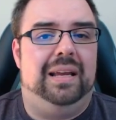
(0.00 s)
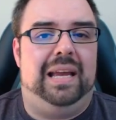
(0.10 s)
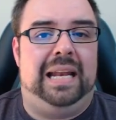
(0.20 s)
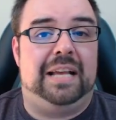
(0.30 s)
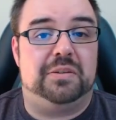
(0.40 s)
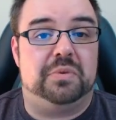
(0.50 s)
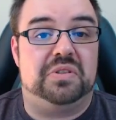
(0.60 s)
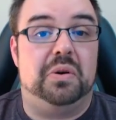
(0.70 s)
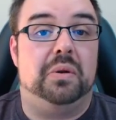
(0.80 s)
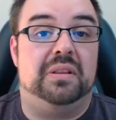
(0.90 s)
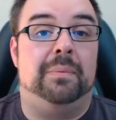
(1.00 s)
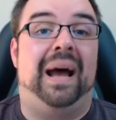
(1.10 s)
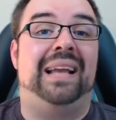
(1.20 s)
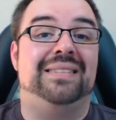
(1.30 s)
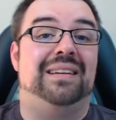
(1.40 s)
And as a result, the
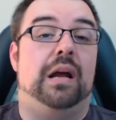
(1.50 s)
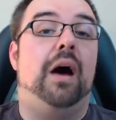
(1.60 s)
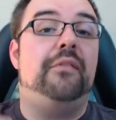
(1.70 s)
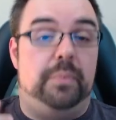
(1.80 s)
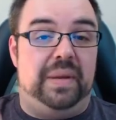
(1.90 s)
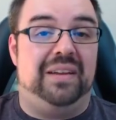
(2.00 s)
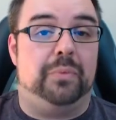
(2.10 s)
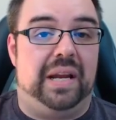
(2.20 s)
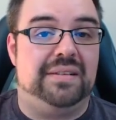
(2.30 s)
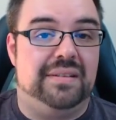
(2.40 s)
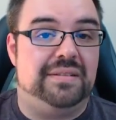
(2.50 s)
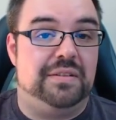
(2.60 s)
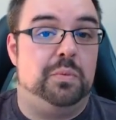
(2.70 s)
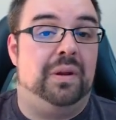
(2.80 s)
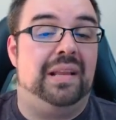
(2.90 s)
mindset of it being racist
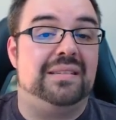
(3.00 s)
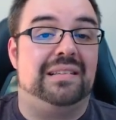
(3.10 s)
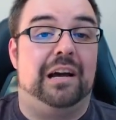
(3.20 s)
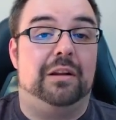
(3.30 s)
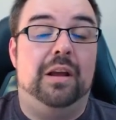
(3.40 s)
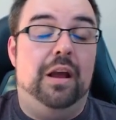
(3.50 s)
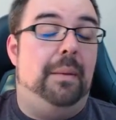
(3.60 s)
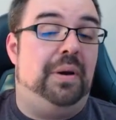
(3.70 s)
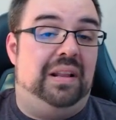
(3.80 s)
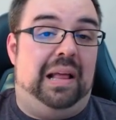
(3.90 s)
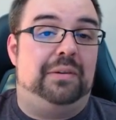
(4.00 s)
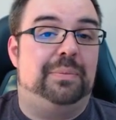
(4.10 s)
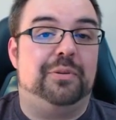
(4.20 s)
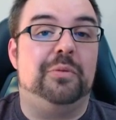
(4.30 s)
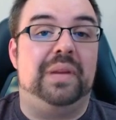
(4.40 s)
is one that's been allowed to
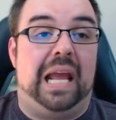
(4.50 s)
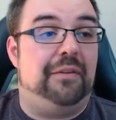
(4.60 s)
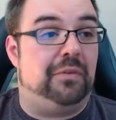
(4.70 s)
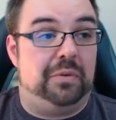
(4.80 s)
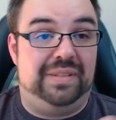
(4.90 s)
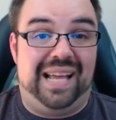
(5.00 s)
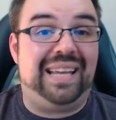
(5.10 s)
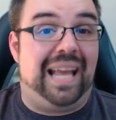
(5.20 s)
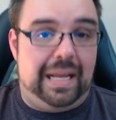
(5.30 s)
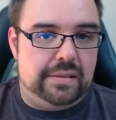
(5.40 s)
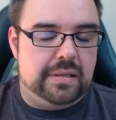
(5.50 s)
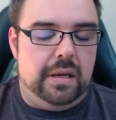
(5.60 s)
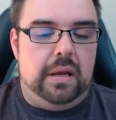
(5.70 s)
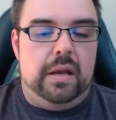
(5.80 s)
permeate for decades.